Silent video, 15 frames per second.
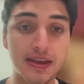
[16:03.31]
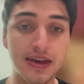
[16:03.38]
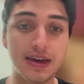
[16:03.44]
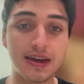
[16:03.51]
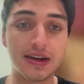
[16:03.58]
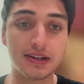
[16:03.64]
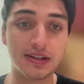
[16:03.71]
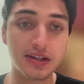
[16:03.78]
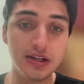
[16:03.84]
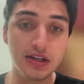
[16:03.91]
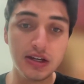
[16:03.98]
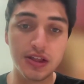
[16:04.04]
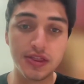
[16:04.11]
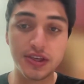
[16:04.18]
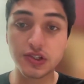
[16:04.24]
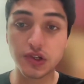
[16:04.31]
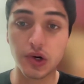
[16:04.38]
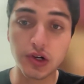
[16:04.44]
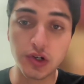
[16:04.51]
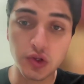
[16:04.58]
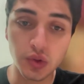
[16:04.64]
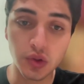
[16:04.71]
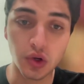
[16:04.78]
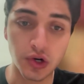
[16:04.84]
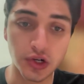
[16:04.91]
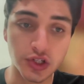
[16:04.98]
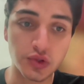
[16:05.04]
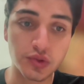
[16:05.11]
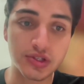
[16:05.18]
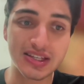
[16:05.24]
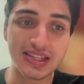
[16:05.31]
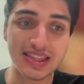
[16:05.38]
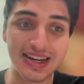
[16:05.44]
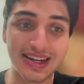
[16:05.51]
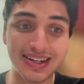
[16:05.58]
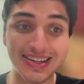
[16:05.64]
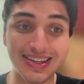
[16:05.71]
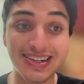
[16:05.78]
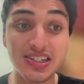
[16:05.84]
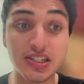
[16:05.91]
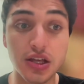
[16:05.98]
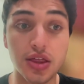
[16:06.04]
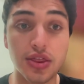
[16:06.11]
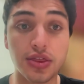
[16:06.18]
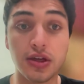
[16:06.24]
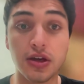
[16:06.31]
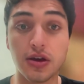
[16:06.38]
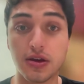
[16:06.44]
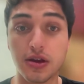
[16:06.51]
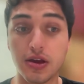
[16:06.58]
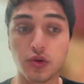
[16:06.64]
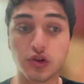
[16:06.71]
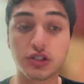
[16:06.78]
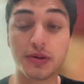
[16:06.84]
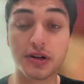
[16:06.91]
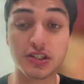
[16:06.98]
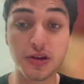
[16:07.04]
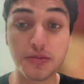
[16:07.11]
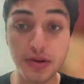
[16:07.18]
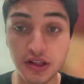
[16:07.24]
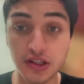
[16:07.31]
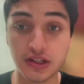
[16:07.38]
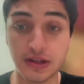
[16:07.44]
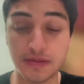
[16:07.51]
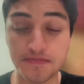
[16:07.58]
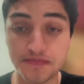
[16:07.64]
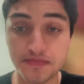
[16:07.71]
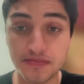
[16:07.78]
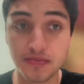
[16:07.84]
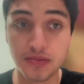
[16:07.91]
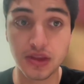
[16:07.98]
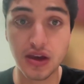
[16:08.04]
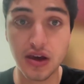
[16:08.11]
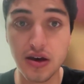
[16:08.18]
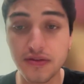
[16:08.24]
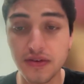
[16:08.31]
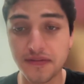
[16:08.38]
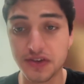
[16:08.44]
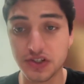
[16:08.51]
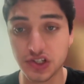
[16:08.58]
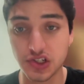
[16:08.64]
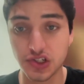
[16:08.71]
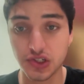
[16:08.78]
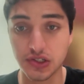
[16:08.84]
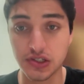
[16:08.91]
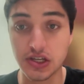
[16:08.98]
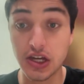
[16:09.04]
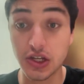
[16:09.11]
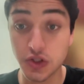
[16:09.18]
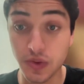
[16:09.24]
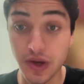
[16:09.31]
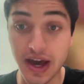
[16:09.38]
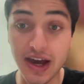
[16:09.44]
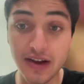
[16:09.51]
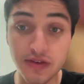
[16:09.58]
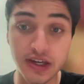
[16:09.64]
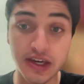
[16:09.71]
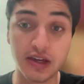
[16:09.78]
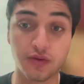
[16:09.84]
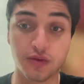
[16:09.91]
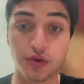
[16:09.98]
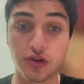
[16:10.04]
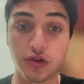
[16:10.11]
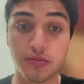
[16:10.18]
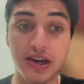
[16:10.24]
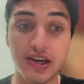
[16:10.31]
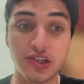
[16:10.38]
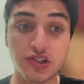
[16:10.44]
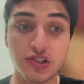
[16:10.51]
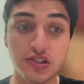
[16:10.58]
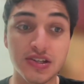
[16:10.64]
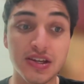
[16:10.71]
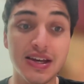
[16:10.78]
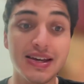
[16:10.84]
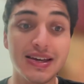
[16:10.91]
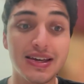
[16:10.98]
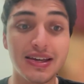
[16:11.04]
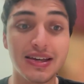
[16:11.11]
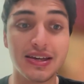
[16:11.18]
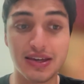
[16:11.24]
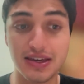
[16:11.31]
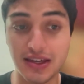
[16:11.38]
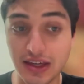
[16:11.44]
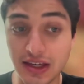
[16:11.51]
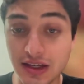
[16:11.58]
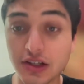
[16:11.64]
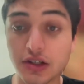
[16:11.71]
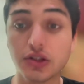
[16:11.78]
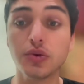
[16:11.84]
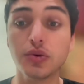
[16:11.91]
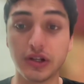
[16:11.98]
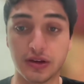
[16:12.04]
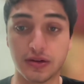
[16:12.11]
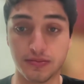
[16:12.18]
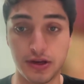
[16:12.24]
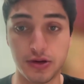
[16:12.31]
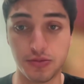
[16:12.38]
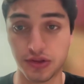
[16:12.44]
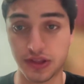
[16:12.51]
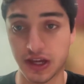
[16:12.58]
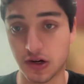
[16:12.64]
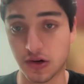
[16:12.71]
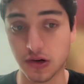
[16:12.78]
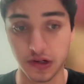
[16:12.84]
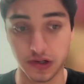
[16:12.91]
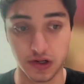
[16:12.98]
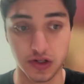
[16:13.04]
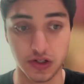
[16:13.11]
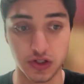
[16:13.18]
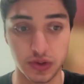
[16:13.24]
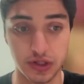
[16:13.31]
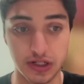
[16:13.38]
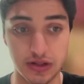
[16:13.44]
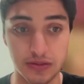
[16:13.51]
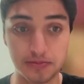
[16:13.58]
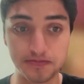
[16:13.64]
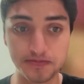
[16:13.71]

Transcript: And this article argues that it is the responsibility of physicians to advocate for their patients, including people that are incarcerated.